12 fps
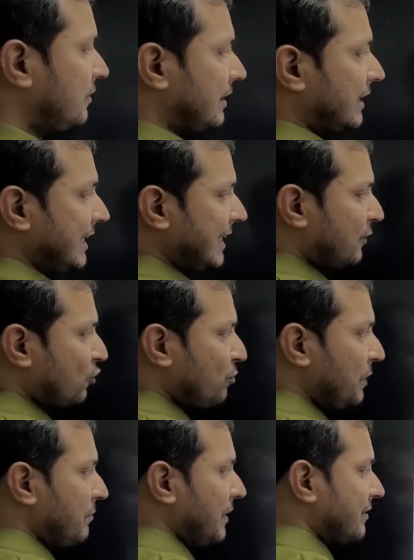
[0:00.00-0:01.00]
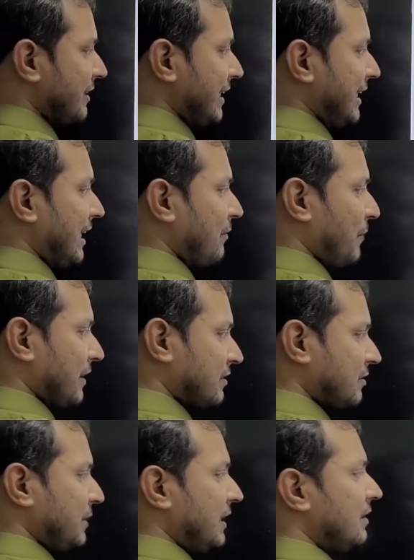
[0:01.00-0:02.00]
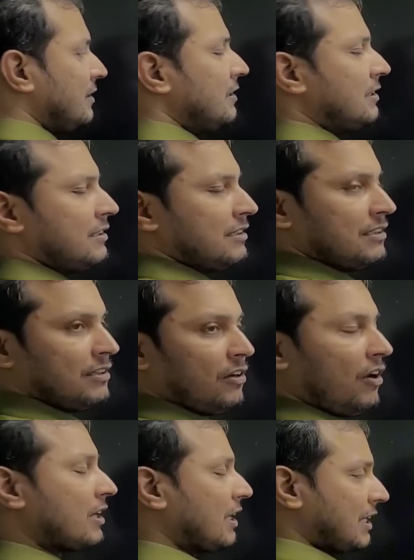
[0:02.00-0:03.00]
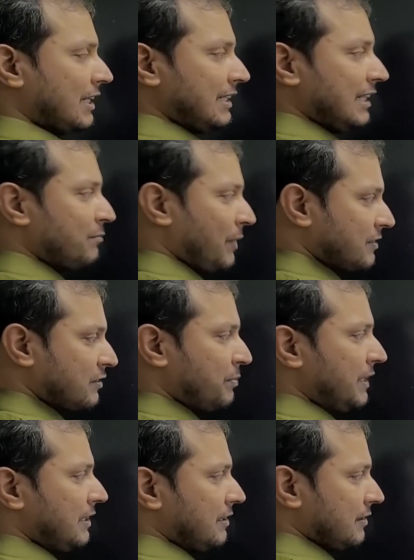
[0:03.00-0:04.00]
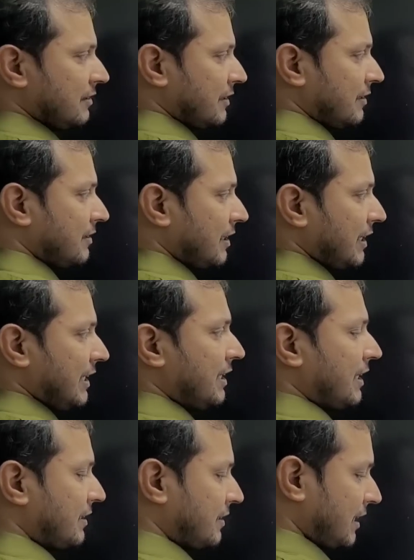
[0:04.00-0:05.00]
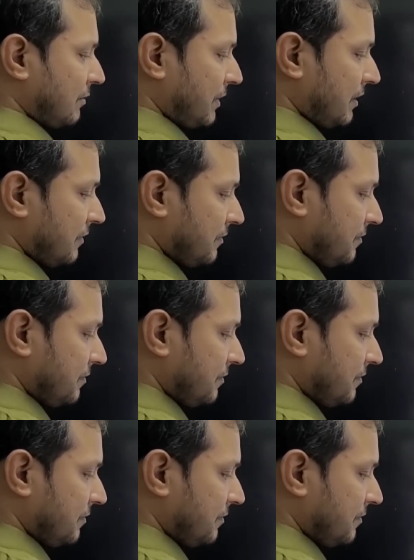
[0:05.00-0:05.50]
Need to be means India must be or a country must be. This is an incorrect statement.